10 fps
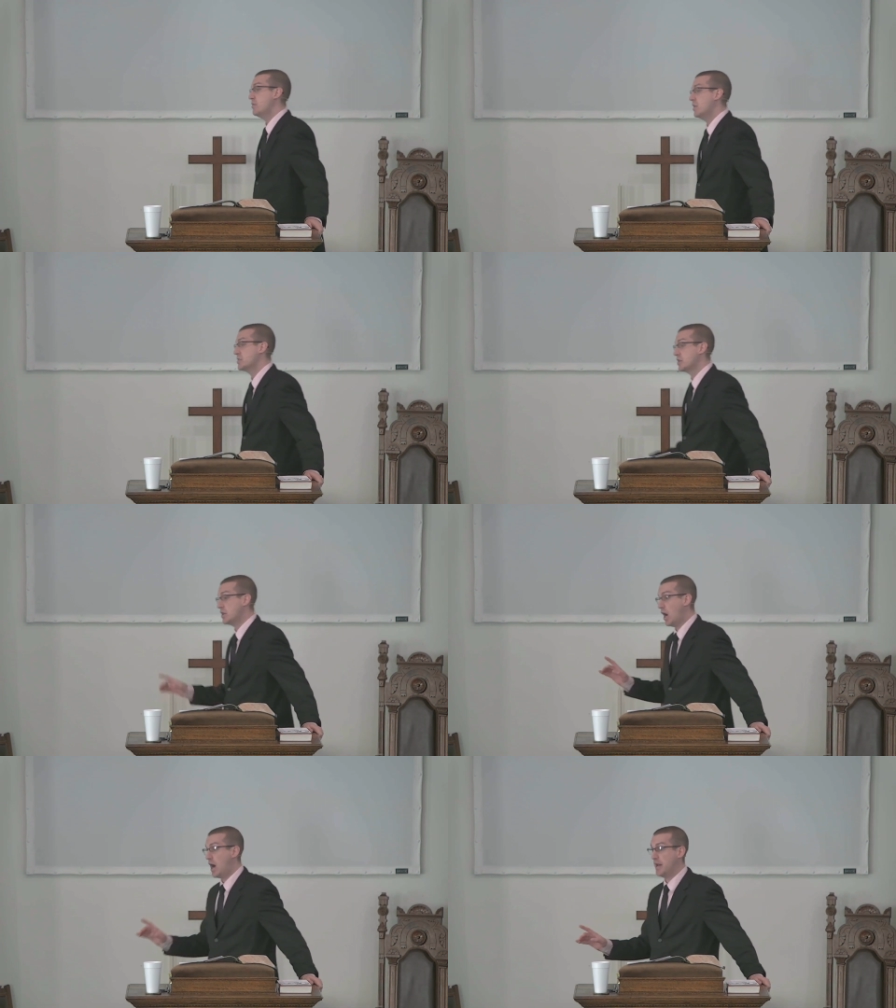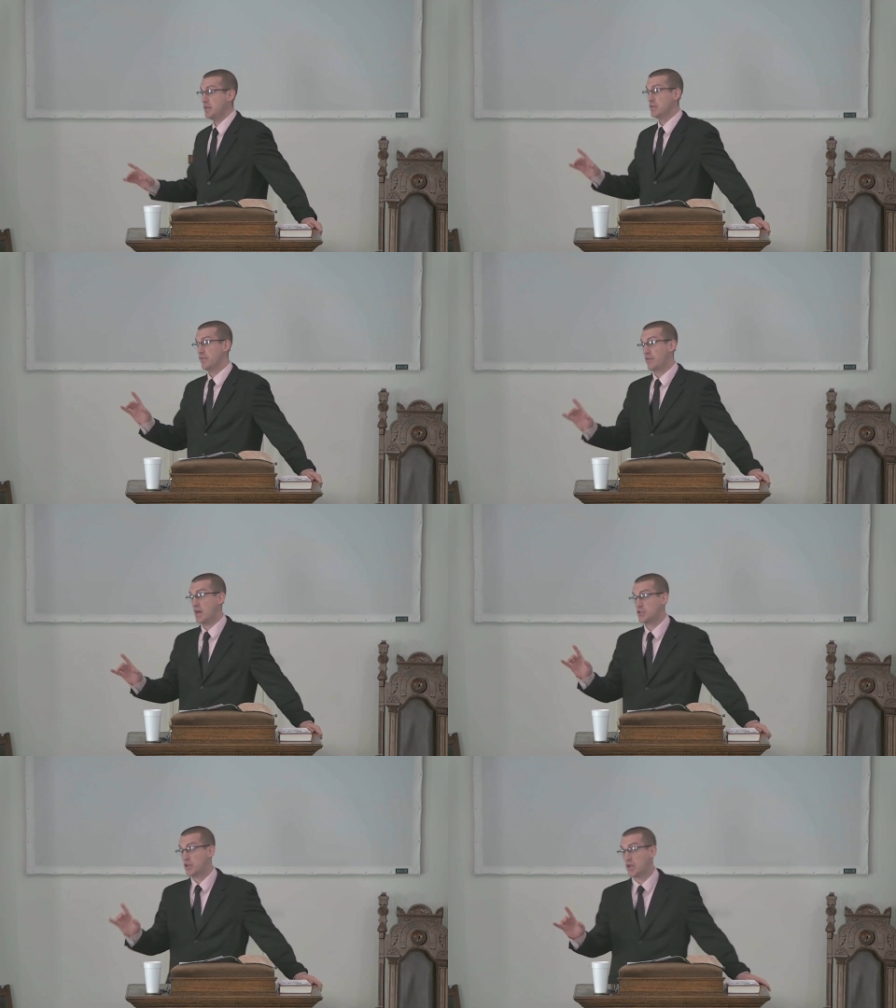he was God in the
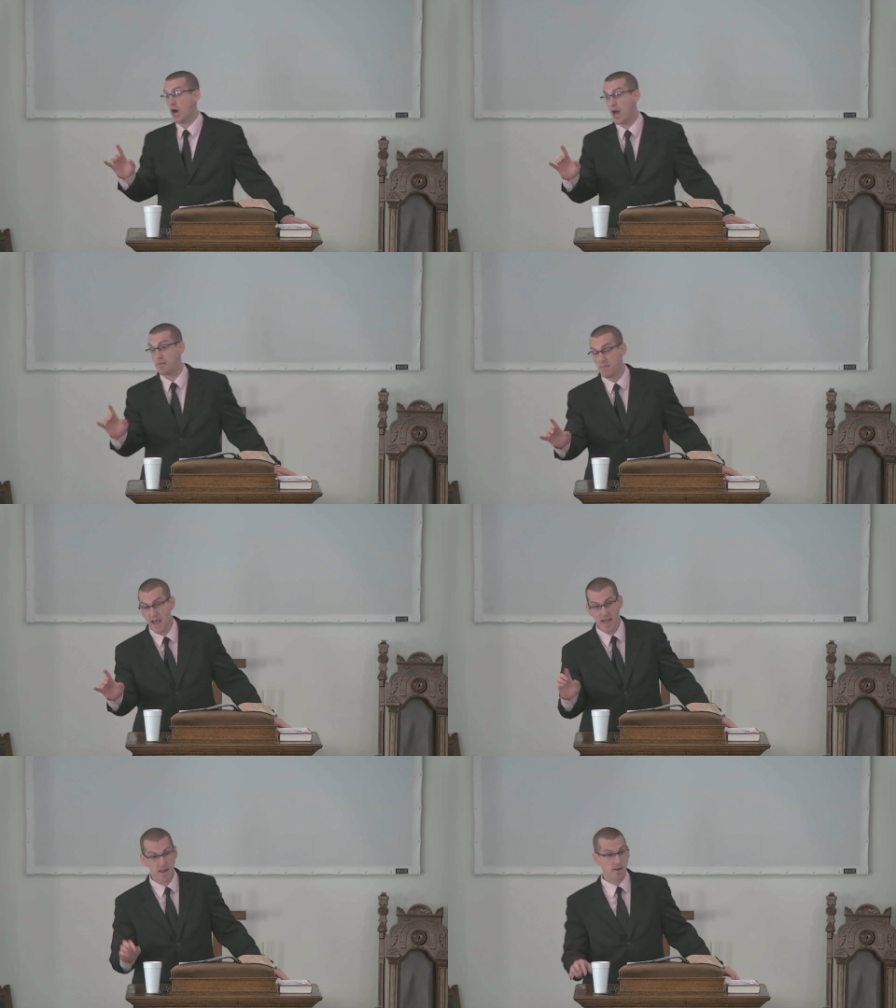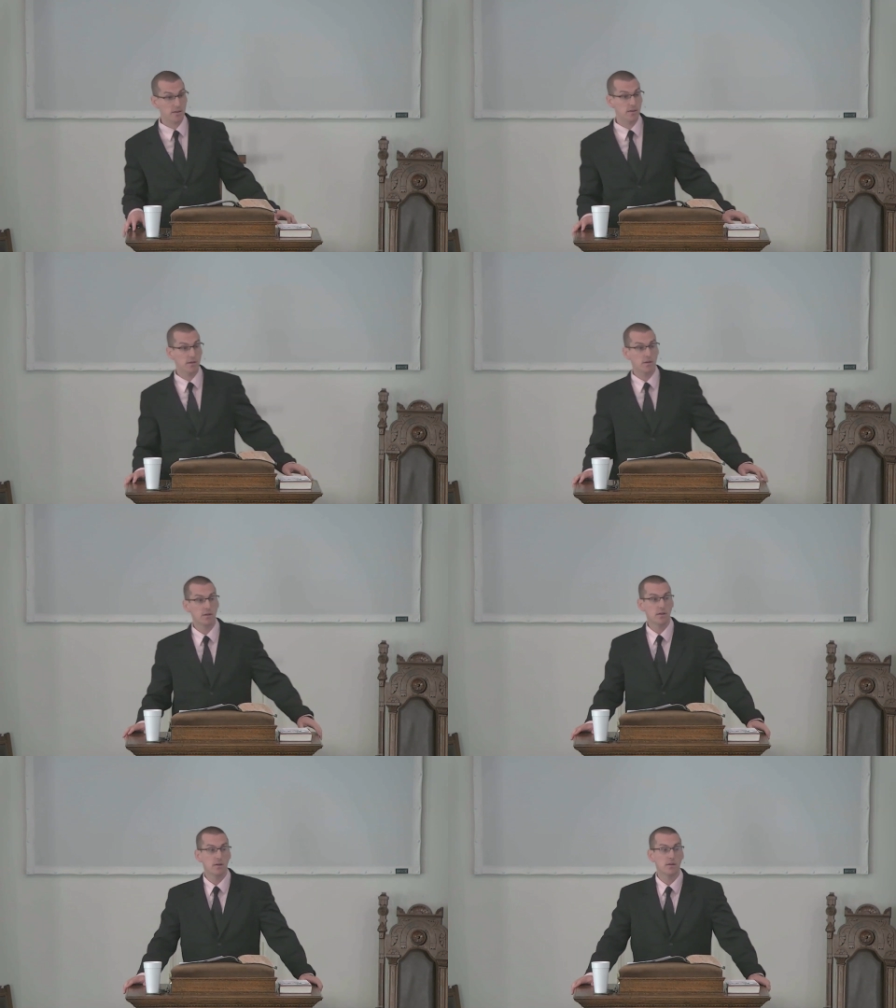flesh, the God man
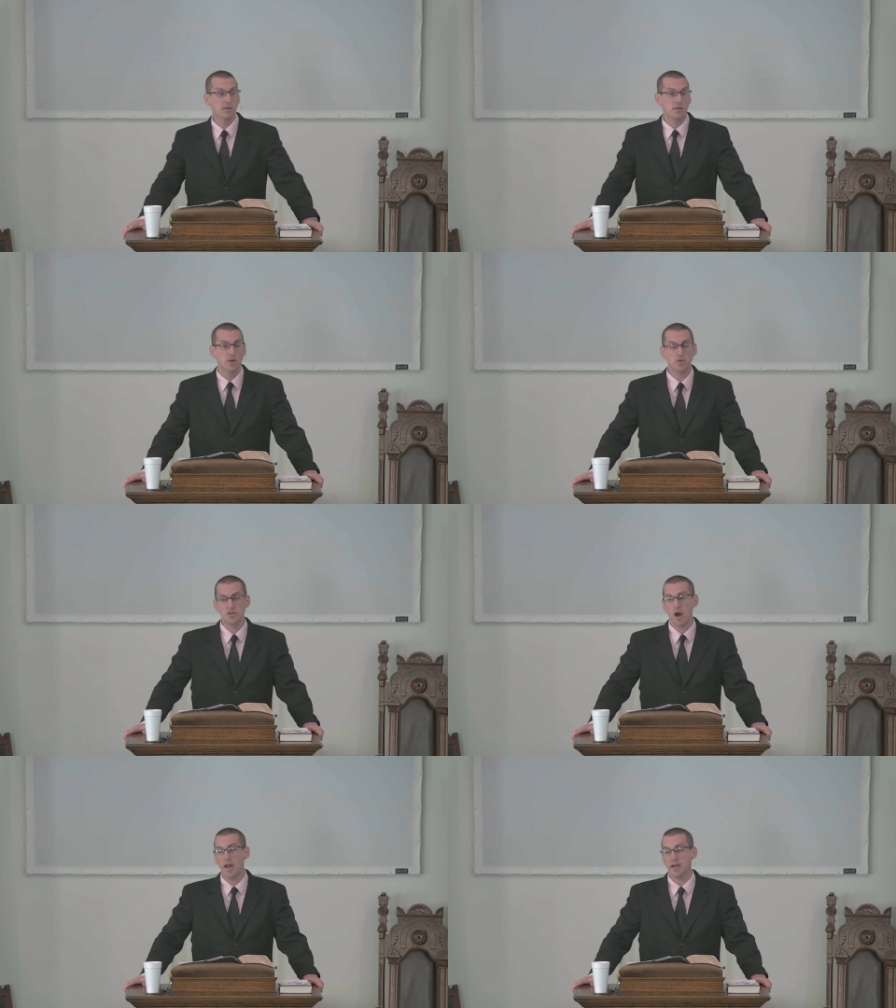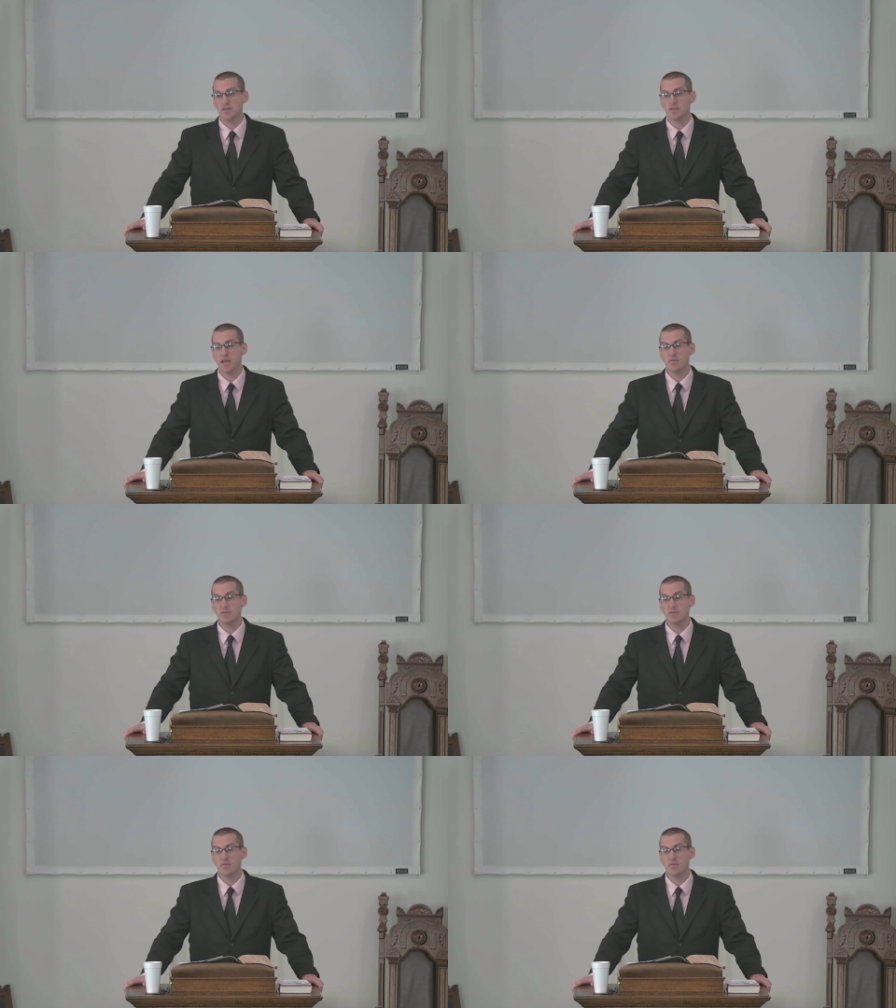who taught us.